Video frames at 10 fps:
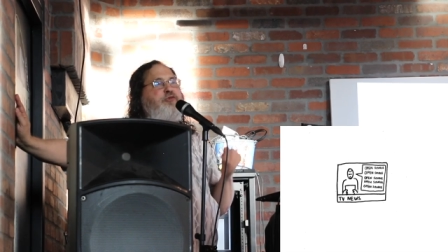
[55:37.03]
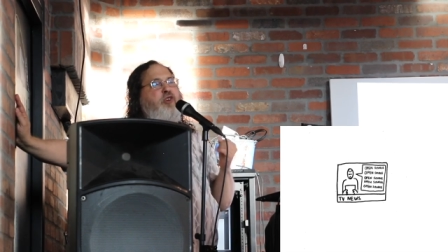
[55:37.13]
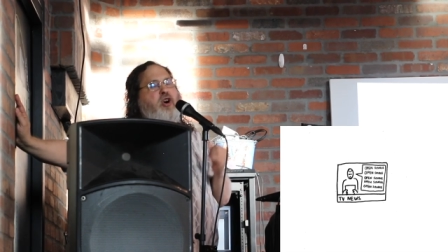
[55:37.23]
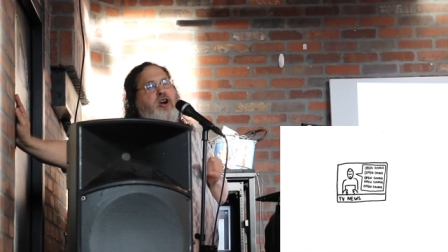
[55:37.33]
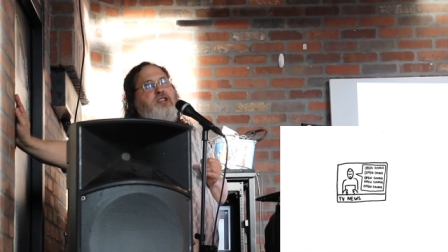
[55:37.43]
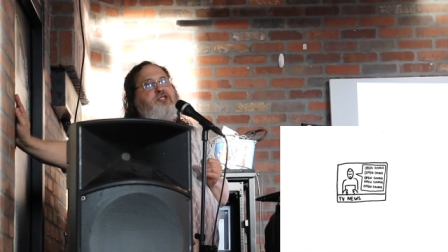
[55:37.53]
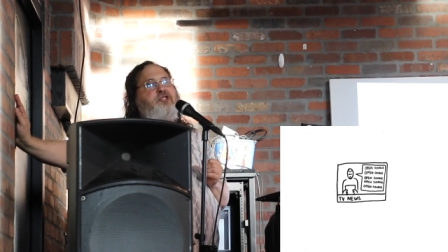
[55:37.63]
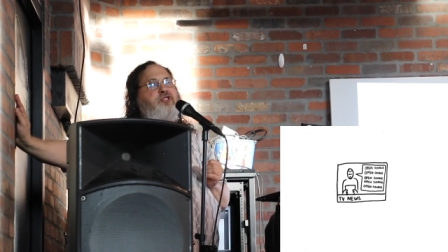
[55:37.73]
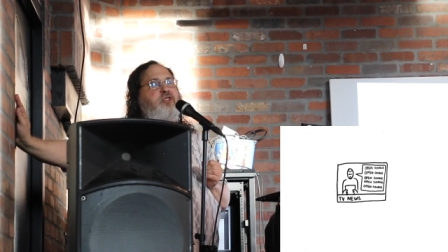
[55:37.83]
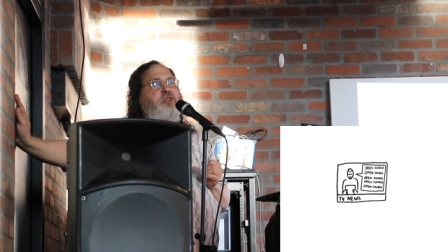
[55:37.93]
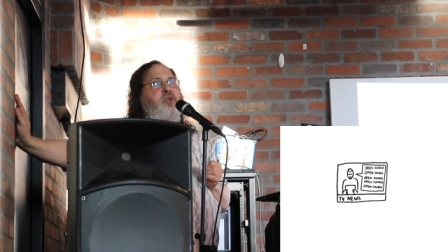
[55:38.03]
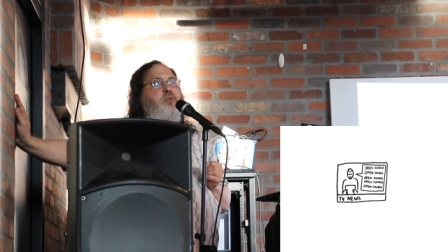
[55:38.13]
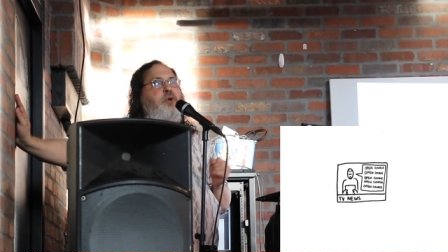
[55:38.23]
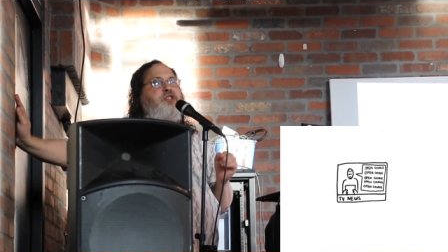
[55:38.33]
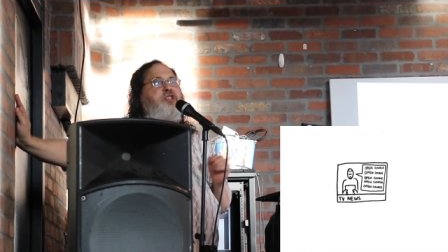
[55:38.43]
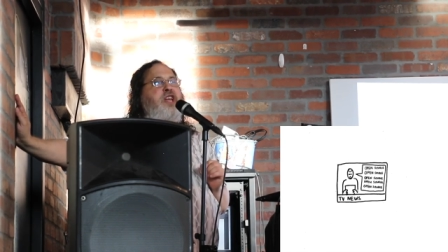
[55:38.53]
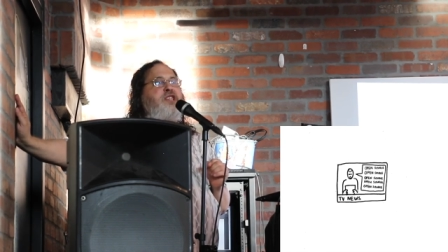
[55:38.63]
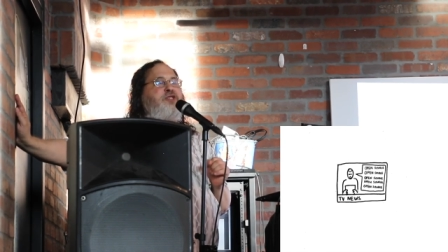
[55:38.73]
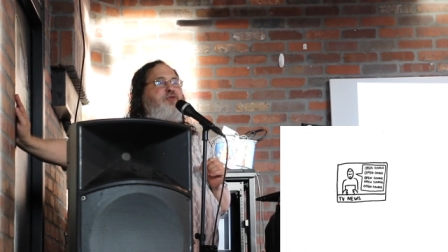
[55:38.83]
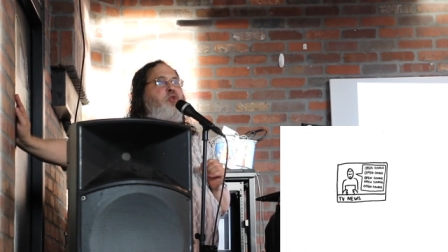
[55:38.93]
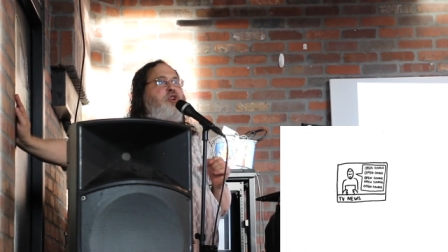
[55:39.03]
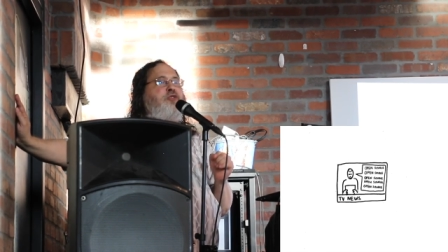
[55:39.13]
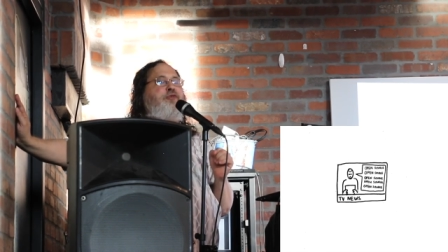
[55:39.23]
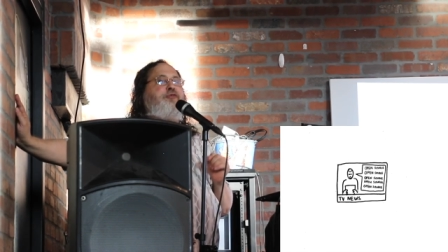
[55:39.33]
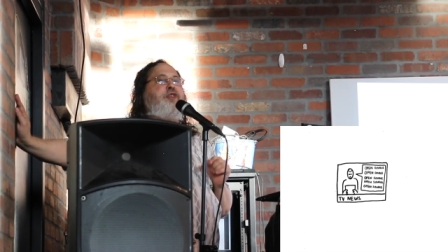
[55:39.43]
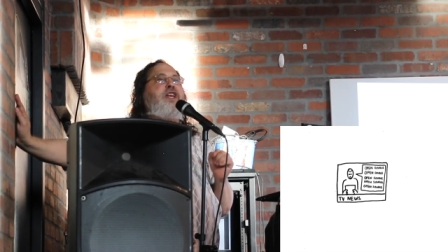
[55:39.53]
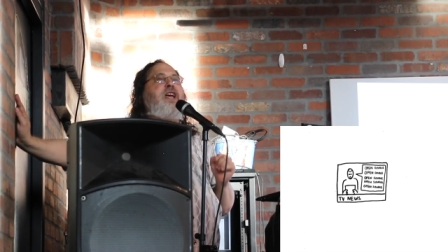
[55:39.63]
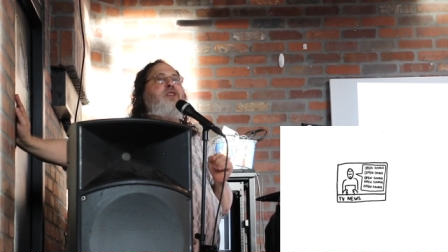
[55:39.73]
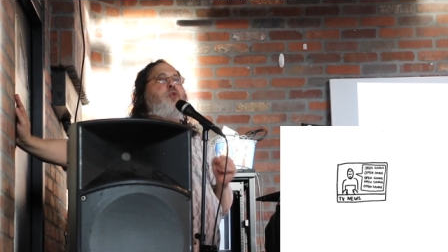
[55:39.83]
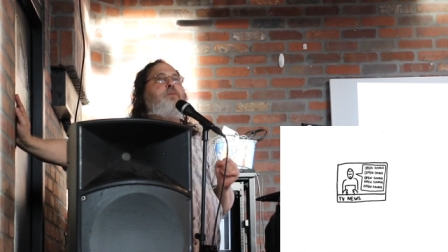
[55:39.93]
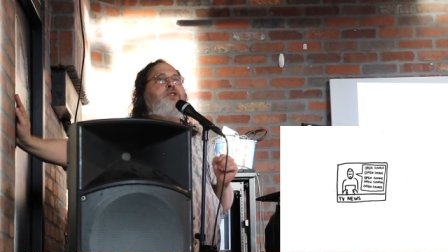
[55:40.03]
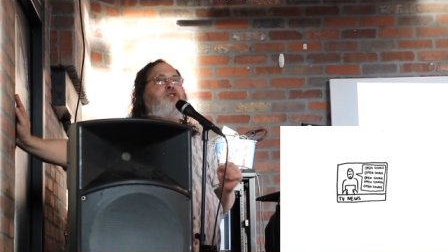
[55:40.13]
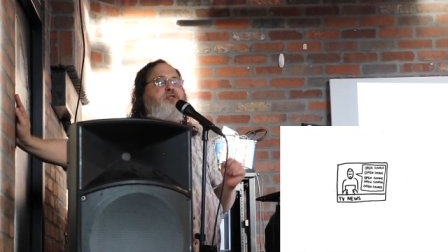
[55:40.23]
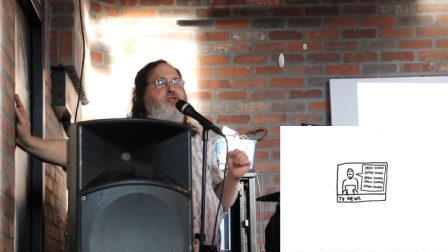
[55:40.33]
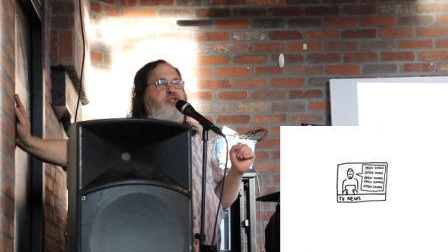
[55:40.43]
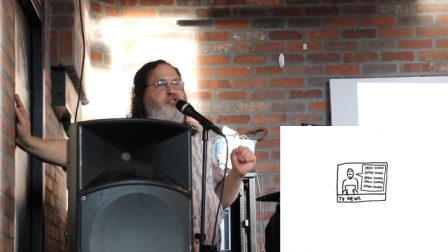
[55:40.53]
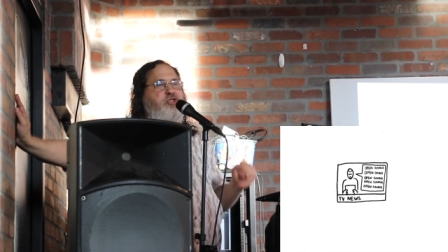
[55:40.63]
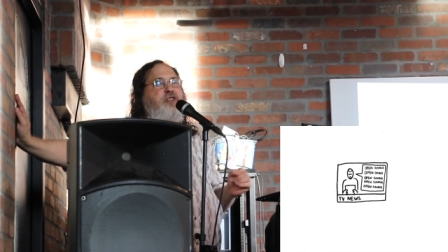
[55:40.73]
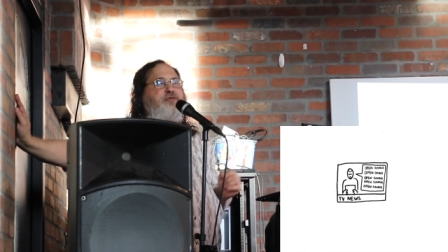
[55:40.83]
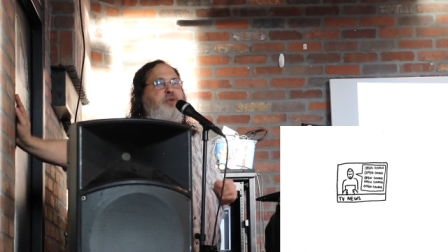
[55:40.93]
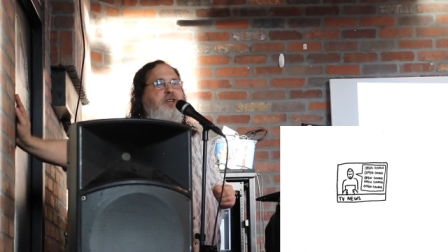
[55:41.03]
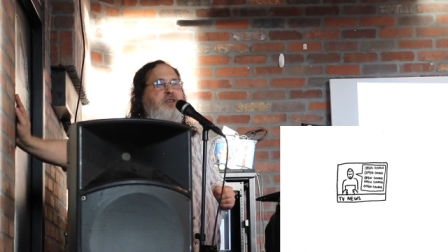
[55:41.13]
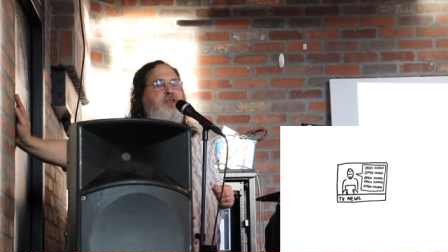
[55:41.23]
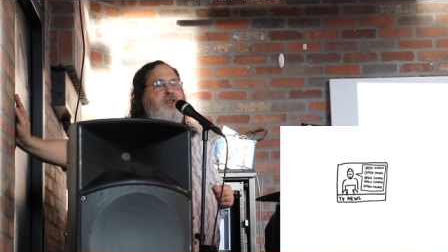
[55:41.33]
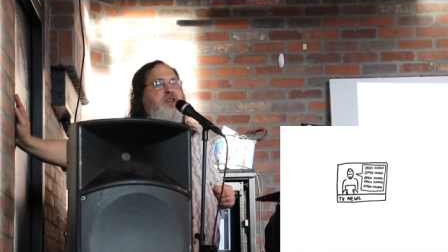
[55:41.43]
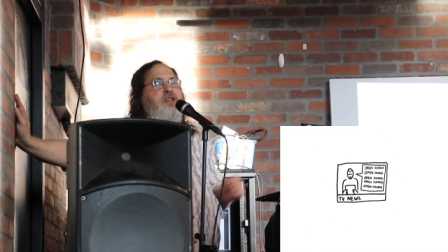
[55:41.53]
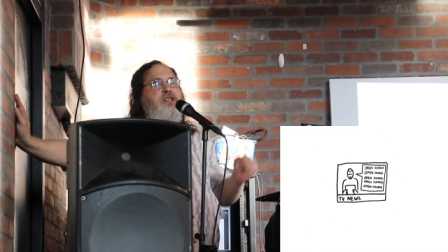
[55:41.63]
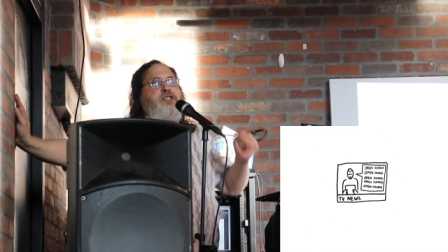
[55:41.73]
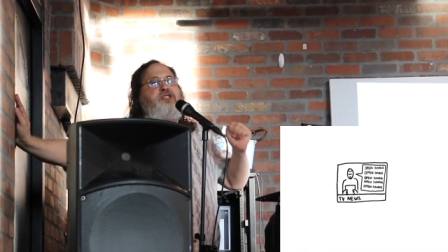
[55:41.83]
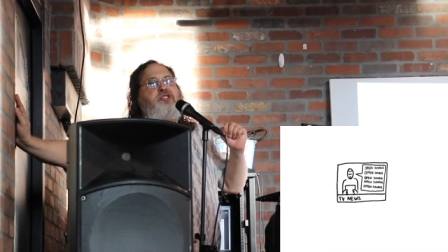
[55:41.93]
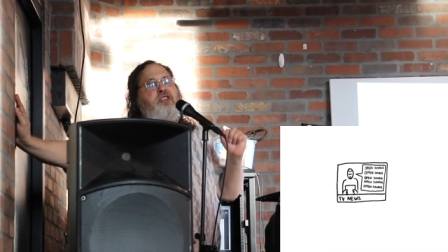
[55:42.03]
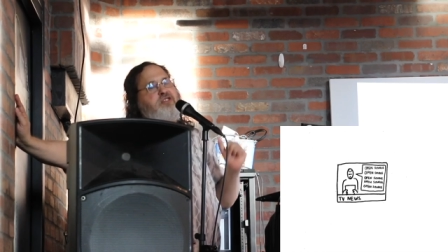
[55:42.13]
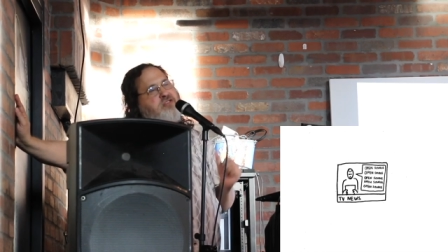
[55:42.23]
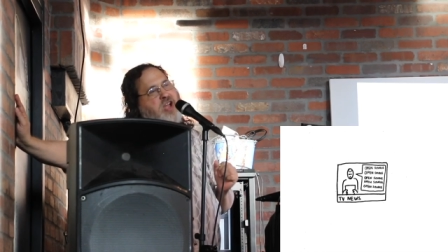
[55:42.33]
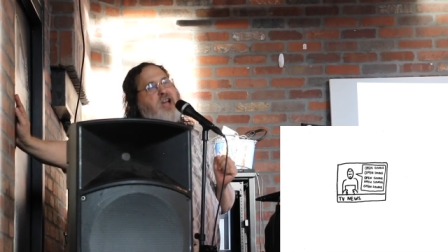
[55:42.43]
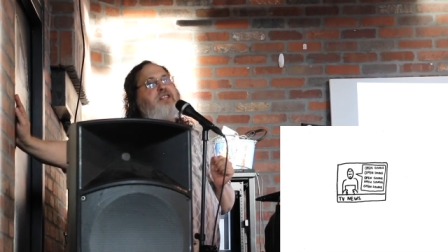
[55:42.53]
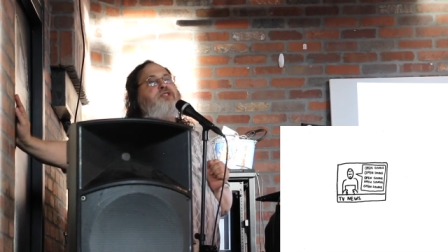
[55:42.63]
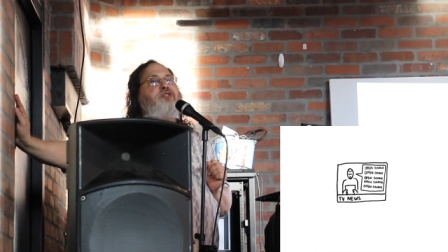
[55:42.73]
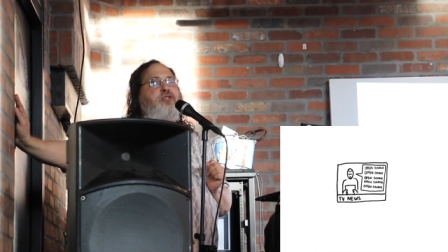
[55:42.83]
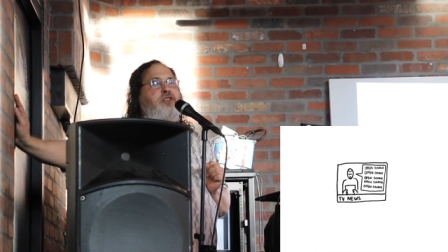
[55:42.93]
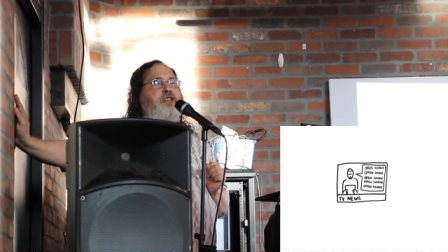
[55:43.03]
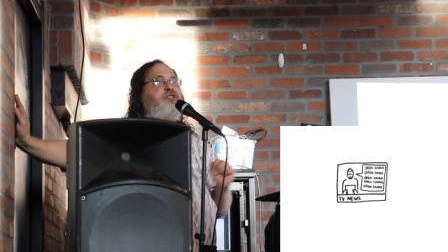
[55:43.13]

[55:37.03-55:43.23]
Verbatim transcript: Foss which stands for Free and Open Source Software, is not as good.